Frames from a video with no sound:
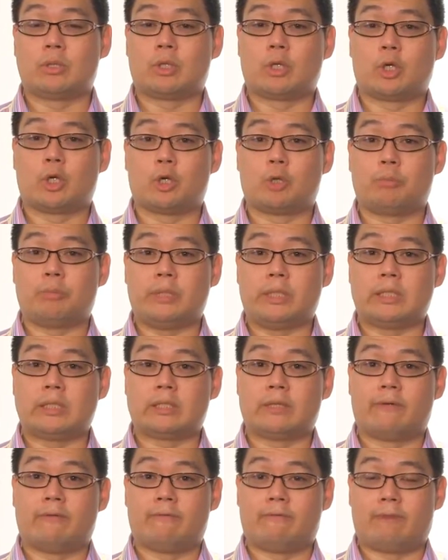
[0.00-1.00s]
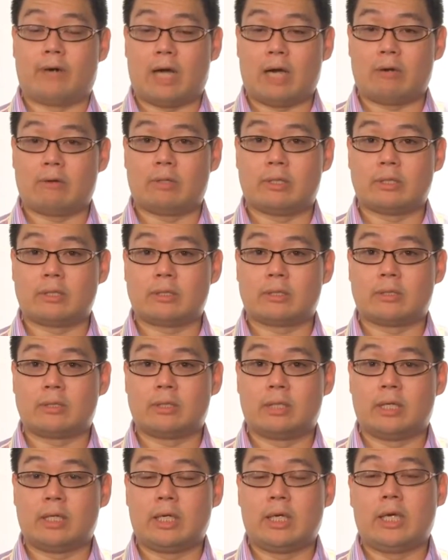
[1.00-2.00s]
to the herpes virus
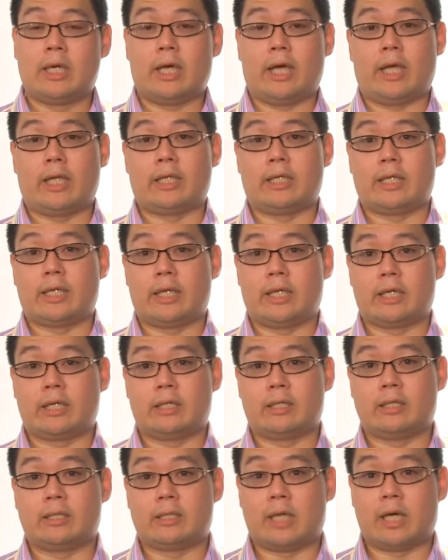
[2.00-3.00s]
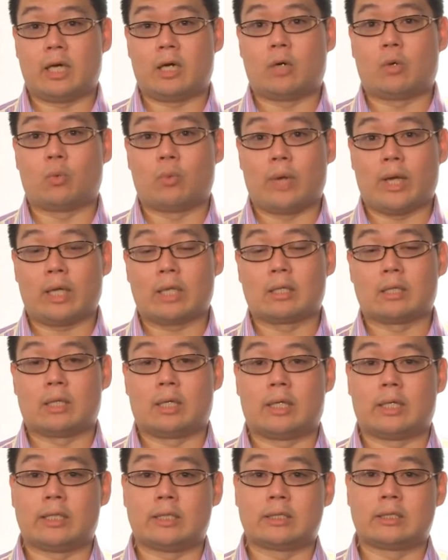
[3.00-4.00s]
and it can now
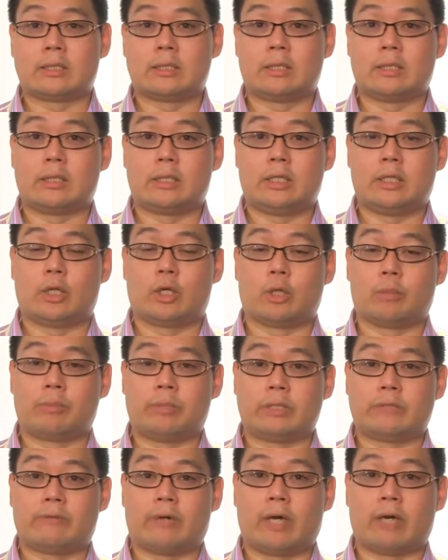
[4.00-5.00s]
recognize the herpes